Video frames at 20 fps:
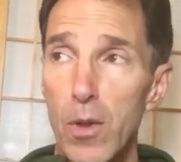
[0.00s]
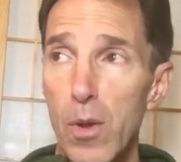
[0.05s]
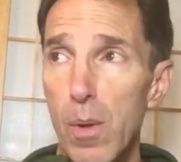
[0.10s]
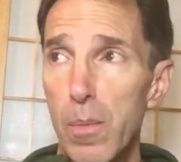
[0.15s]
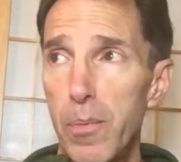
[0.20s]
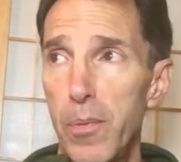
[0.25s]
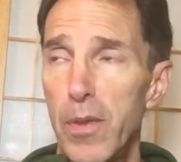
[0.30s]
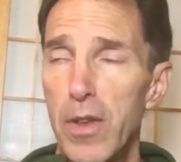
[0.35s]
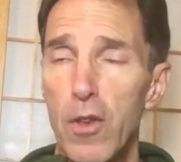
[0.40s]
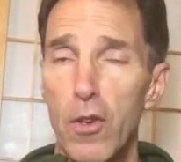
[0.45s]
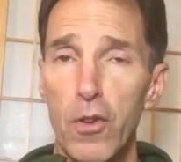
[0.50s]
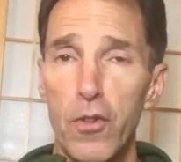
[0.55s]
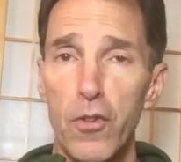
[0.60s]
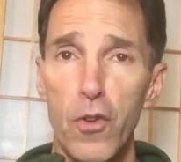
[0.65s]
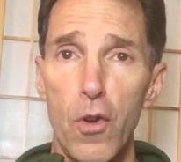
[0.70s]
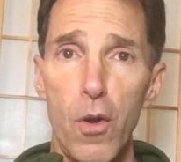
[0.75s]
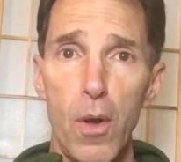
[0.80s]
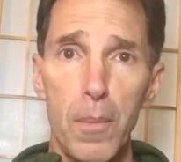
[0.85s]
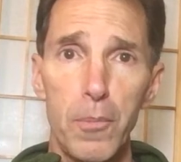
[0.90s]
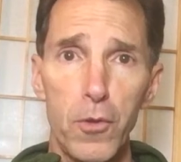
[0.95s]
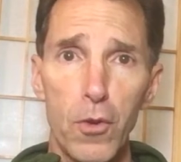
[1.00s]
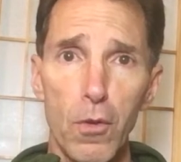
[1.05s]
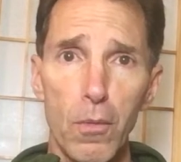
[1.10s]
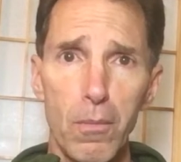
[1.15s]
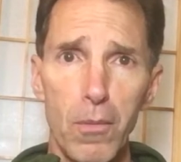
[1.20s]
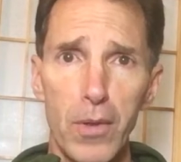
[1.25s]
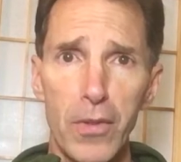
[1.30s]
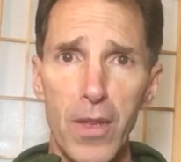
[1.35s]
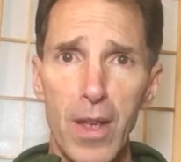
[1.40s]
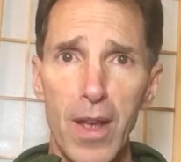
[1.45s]
Hopefully he'll show up too.
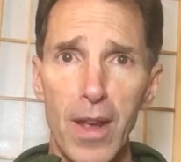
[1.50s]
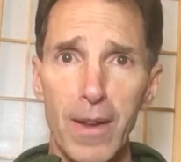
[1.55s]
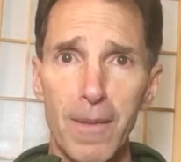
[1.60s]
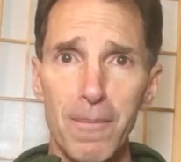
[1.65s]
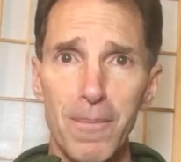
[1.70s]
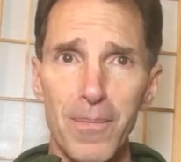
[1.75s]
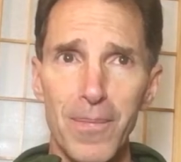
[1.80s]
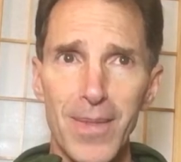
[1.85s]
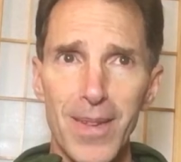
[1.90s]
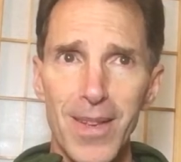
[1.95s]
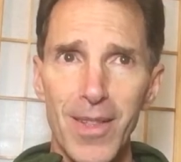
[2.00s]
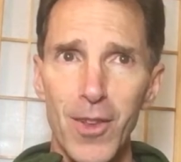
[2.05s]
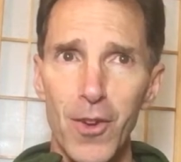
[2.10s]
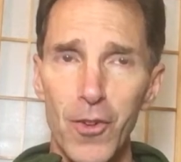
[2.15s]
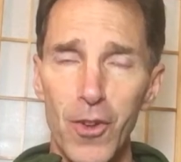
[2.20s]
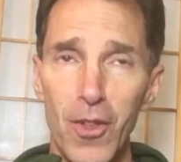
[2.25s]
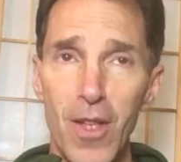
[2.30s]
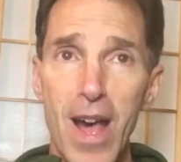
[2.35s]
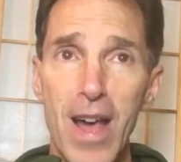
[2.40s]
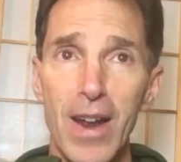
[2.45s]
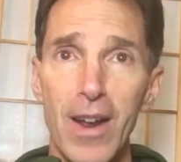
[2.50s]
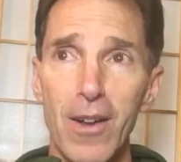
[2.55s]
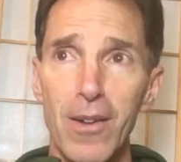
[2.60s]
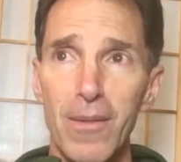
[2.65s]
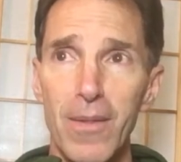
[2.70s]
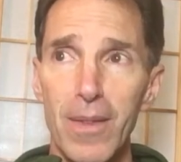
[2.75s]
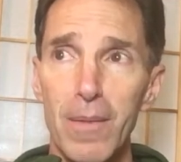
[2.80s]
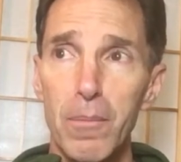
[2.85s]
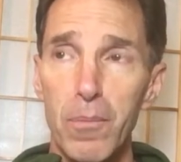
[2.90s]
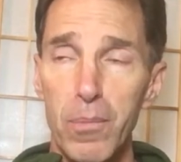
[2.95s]
What the heck? There's a lot of
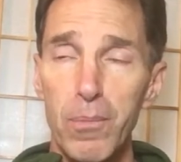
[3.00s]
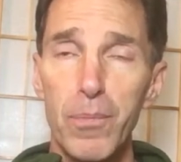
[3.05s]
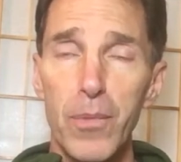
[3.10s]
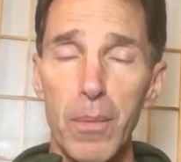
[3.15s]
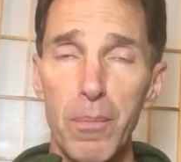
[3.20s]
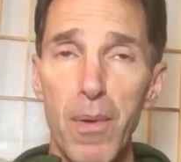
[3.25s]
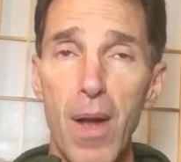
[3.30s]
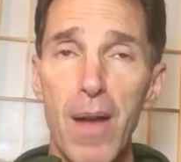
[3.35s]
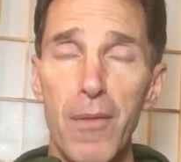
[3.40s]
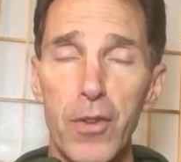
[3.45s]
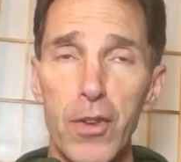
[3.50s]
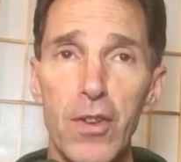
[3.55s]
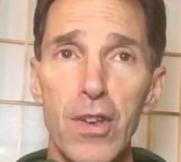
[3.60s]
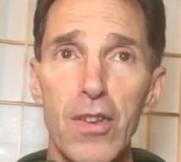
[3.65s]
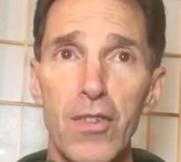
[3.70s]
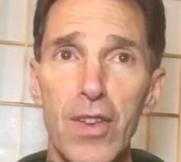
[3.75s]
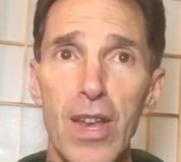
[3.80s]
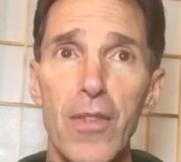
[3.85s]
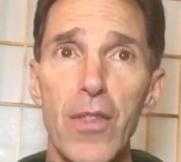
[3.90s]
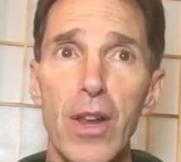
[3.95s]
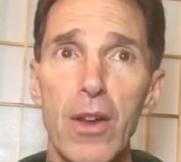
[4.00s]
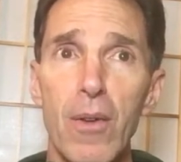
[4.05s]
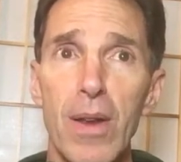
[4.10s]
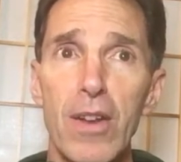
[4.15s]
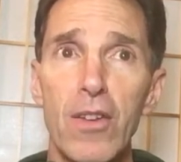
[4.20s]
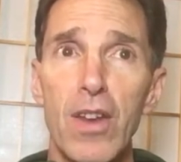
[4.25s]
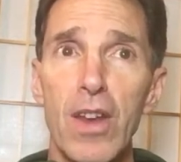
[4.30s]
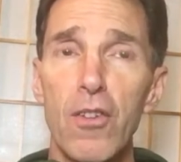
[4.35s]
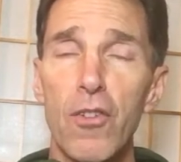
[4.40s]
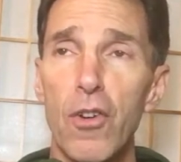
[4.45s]
the prophecy said that
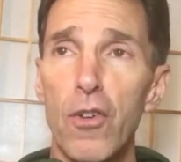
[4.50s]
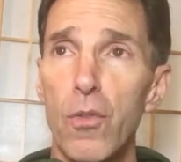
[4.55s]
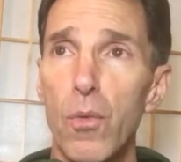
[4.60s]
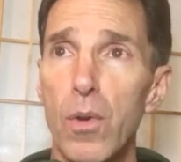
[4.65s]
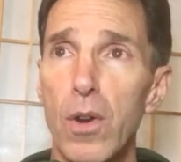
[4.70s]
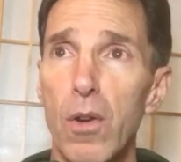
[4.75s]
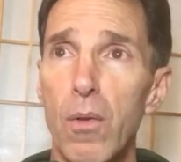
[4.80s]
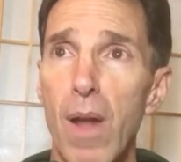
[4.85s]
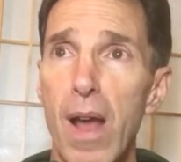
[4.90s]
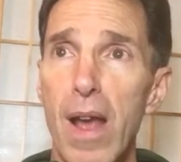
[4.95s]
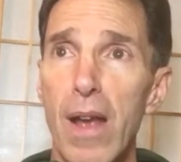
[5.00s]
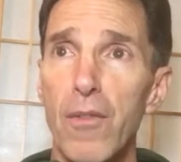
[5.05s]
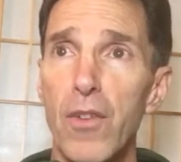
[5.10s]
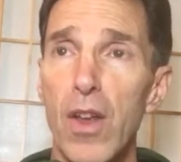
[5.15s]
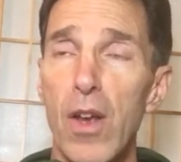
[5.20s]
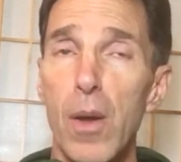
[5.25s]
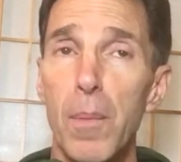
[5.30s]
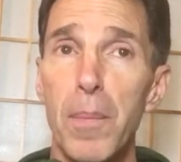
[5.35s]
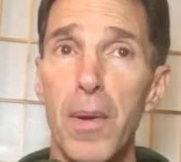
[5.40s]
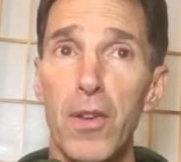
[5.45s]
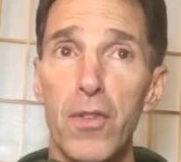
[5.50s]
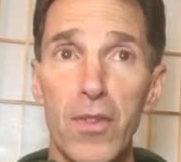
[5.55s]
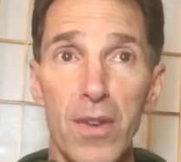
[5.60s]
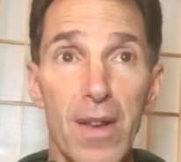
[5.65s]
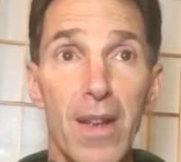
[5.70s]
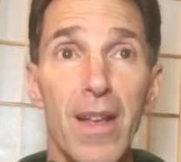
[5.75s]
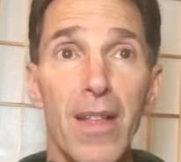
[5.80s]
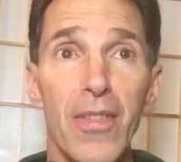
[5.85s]
great teachers would arrive to help us.